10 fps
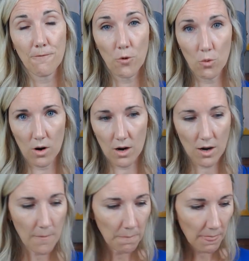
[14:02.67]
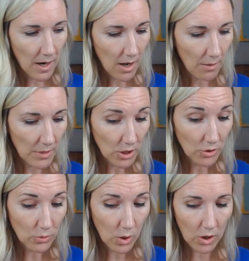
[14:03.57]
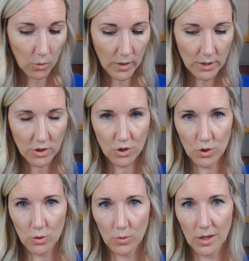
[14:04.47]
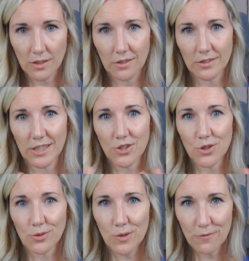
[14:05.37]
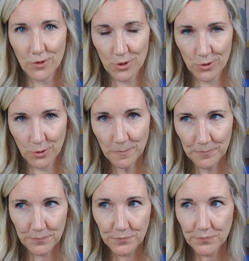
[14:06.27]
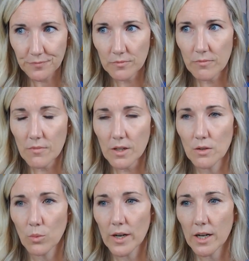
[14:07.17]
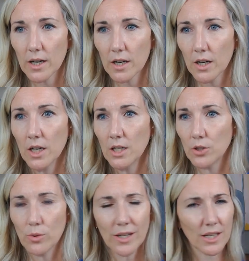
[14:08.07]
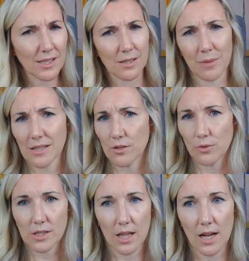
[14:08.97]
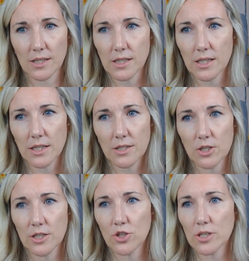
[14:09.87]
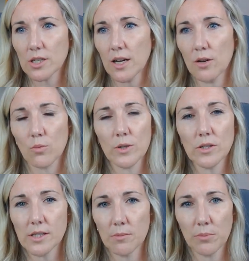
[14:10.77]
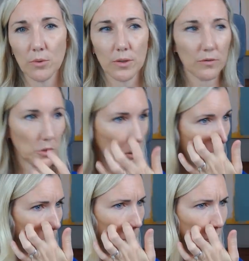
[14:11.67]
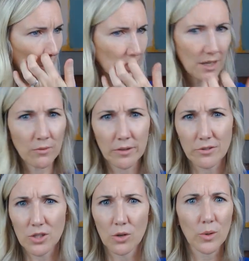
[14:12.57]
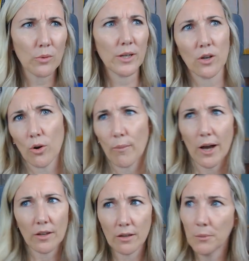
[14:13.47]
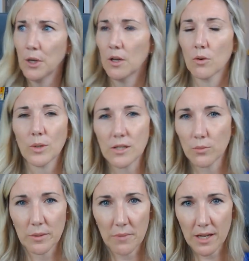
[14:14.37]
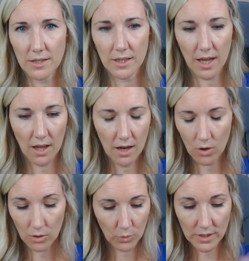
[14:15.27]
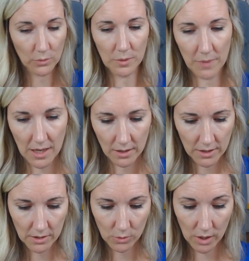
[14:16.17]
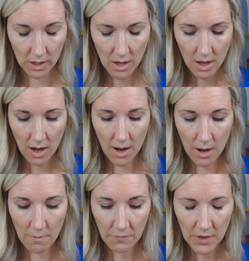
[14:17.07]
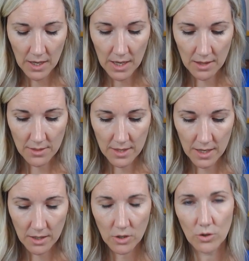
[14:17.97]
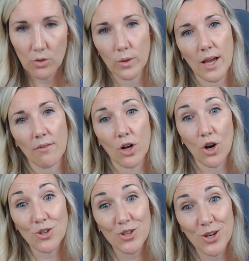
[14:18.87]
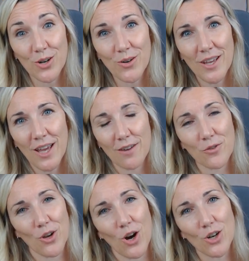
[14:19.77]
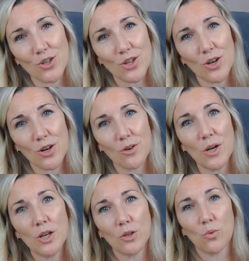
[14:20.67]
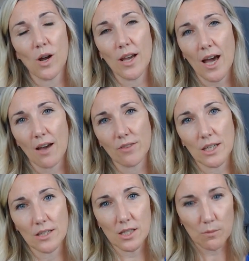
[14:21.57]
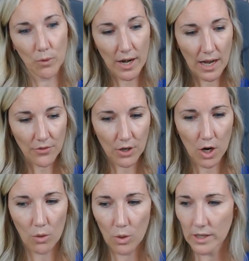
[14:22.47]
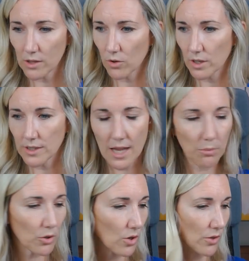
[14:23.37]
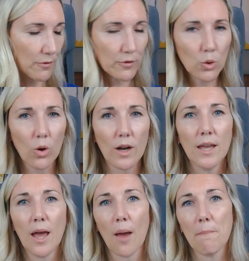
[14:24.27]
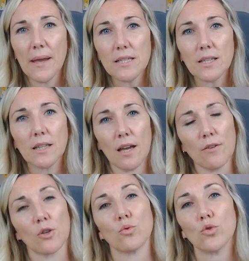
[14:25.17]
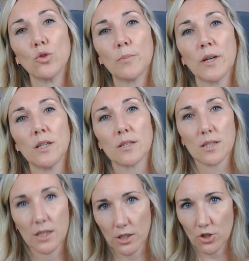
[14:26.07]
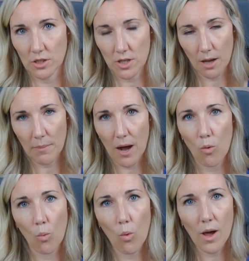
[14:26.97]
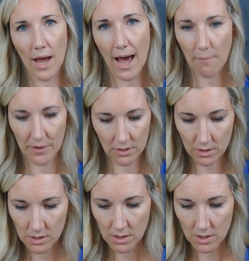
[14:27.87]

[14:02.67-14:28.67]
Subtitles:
4, you are going to do a little digital review where you can customize those slides. It's just kind of real simple review. Who was Henri Rousseau? What do we know about him? What did we make today? Or what did we make in this unit? And then you're going to have an art show. And for the art show, you want to have the kids spread out their artwork either on a table or on the floor, and basically have a group discussion about what happened.